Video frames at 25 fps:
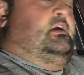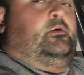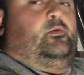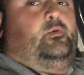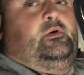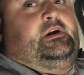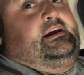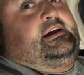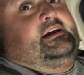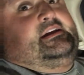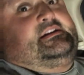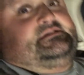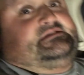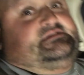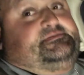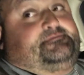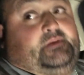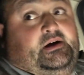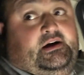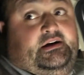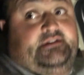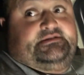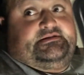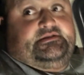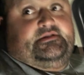We need to get a
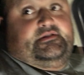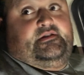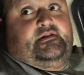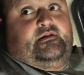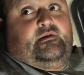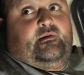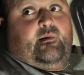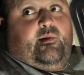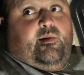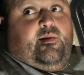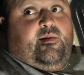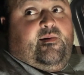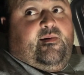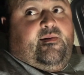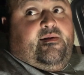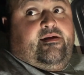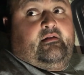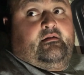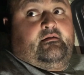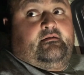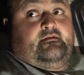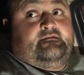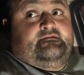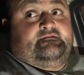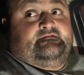sponsor.
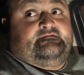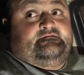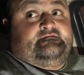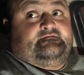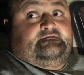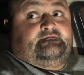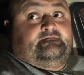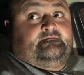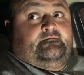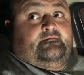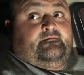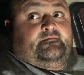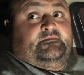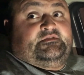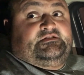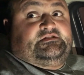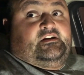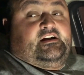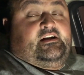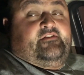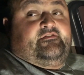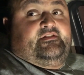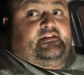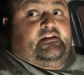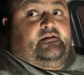Yeah.
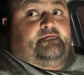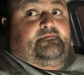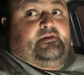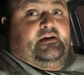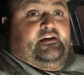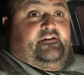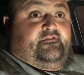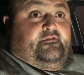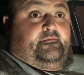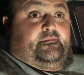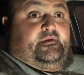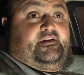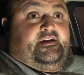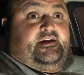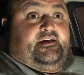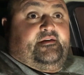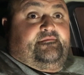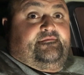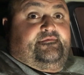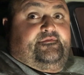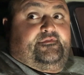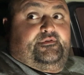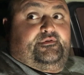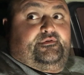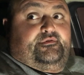Start having them pay for my damn
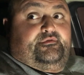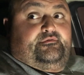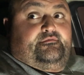food.